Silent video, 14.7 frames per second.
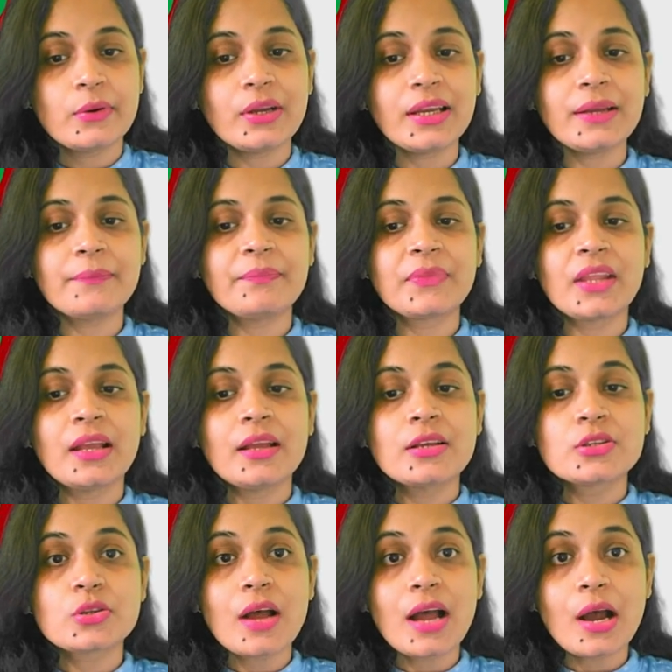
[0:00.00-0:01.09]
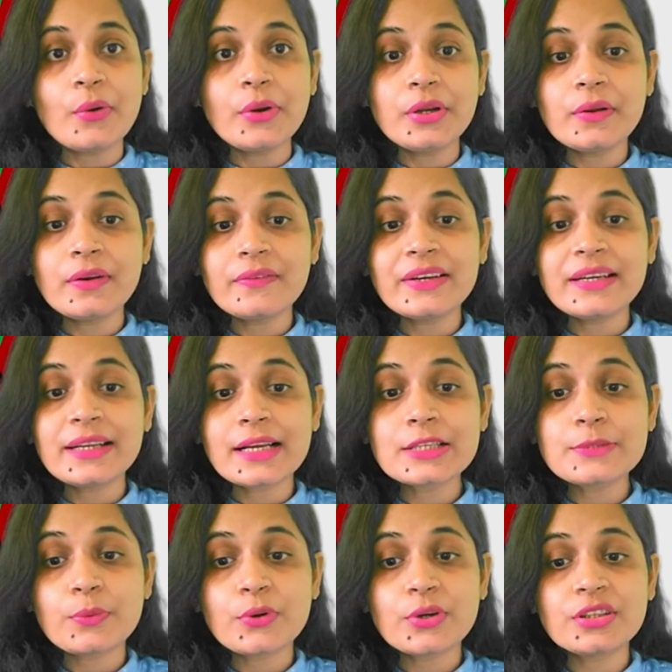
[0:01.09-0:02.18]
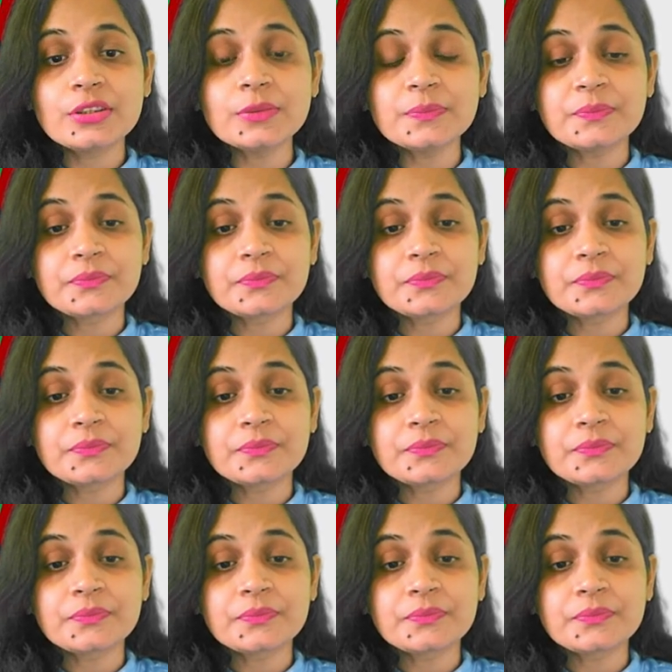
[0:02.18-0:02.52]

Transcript: Okay, so how it will be transport the